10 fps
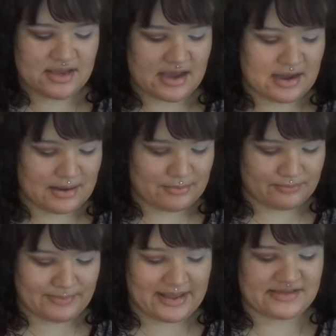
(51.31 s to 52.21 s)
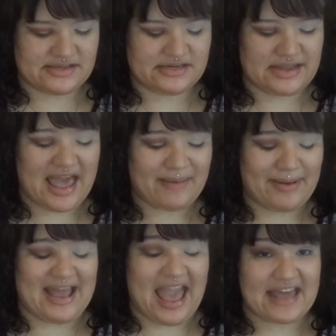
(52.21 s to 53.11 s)

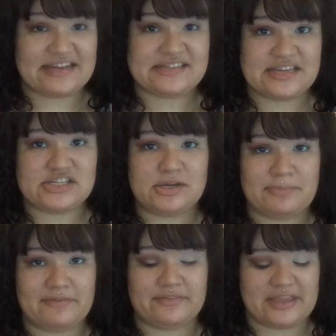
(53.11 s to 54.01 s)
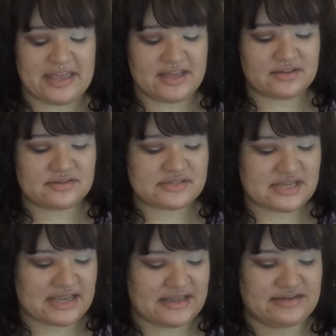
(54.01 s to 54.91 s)
by Anastasia Beverly Hills
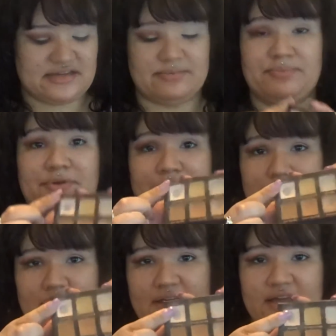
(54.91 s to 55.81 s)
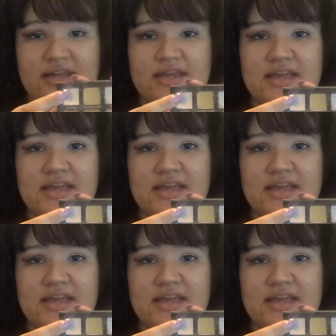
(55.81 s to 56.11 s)
and Tempera.